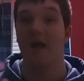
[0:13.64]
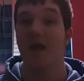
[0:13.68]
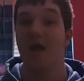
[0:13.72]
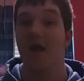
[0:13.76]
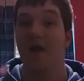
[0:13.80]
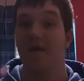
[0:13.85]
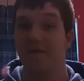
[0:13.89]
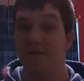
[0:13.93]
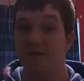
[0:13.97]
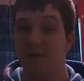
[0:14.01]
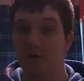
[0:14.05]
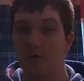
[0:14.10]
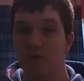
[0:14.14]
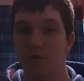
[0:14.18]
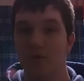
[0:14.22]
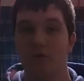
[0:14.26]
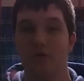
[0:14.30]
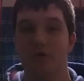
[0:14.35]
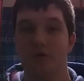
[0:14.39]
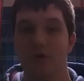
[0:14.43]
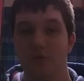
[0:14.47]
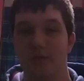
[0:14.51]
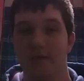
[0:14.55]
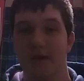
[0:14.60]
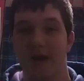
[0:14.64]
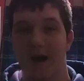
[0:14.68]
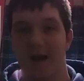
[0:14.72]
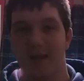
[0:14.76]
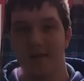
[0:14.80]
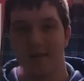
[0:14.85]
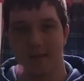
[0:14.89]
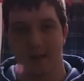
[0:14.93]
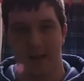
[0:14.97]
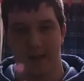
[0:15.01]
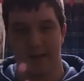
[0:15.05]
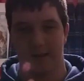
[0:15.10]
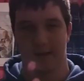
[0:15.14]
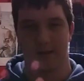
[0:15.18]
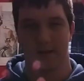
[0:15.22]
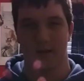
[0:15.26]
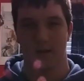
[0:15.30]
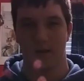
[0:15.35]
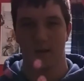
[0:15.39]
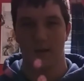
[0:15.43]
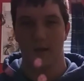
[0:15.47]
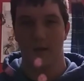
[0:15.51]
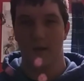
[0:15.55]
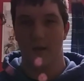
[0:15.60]
If you do not like
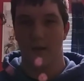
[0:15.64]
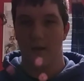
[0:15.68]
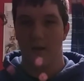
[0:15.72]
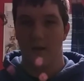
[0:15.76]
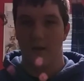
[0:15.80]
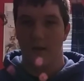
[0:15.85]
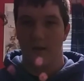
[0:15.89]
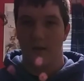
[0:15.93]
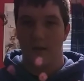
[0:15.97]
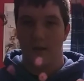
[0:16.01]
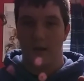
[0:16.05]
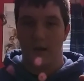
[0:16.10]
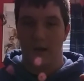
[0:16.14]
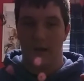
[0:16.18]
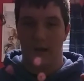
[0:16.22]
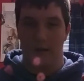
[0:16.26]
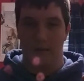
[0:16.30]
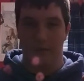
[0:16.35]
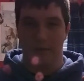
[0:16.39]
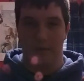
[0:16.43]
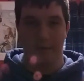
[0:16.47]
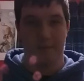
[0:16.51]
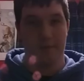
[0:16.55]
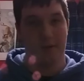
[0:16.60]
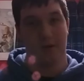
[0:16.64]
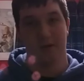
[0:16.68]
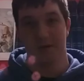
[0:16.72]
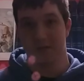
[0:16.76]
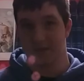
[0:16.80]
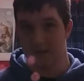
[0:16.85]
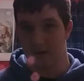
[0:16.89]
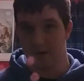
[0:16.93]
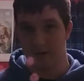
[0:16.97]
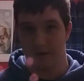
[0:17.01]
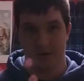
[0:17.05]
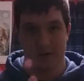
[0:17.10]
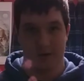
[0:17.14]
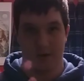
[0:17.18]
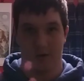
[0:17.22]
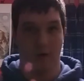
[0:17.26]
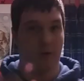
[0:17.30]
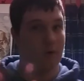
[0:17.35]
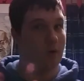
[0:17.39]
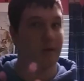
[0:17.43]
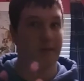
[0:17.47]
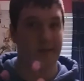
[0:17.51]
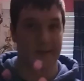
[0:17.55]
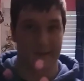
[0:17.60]
the military and you know
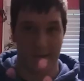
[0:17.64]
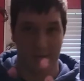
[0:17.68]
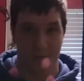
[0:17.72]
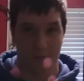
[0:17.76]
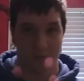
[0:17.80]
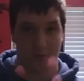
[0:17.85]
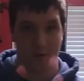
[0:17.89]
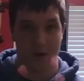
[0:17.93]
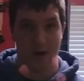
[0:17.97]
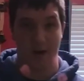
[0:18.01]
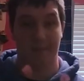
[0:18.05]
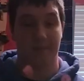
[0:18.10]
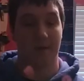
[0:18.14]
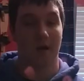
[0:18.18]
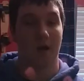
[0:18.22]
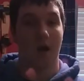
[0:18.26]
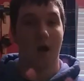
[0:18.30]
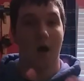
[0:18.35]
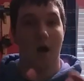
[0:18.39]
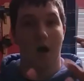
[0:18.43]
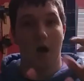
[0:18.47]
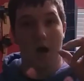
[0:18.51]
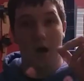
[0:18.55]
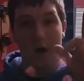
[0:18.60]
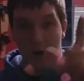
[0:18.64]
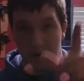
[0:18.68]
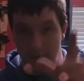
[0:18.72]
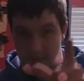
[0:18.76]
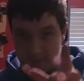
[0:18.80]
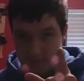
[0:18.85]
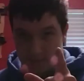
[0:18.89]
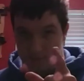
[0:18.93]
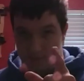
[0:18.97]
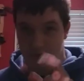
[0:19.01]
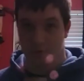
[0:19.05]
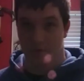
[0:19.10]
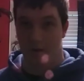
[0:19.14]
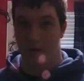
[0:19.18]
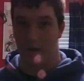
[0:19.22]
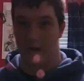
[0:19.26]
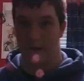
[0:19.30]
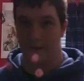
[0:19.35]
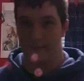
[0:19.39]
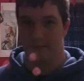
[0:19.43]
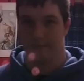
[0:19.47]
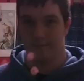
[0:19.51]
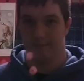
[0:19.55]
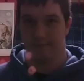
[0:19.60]
all that kind of crap,
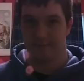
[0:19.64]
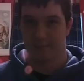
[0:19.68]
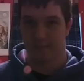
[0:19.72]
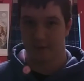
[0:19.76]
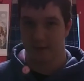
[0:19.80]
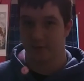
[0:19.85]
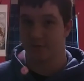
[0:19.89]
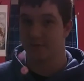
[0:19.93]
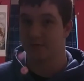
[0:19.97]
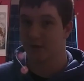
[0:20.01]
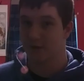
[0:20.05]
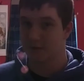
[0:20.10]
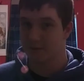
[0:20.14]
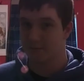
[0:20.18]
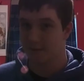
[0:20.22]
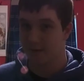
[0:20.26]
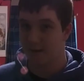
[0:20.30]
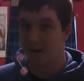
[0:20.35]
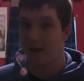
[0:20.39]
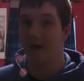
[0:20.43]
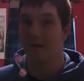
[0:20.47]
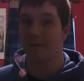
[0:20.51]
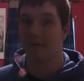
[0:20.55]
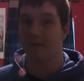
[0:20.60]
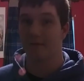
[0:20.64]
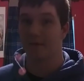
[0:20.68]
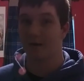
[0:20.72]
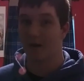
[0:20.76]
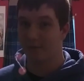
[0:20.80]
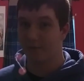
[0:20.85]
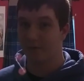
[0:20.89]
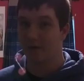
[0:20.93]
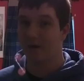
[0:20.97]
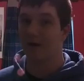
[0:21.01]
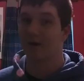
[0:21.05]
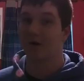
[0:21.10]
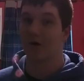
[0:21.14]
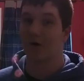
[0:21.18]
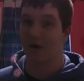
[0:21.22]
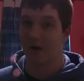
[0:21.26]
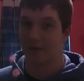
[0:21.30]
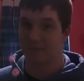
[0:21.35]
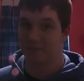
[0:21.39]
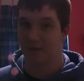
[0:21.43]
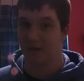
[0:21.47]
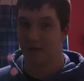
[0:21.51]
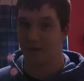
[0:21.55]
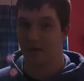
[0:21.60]
unsubscribe. Because trust me, I'm going to be covering a
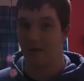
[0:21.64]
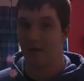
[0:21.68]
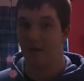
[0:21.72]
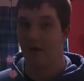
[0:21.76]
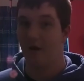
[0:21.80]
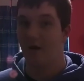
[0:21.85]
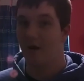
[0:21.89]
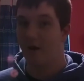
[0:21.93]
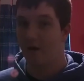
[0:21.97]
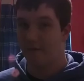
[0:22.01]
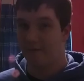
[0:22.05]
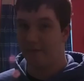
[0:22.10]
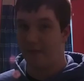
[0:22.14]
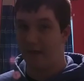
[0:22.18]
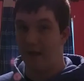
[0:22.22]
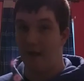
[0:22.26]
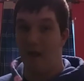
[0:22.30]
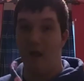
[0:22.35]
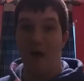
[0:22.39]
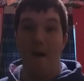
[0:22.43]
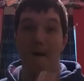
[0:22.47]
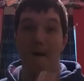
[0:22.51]
crap ton of that.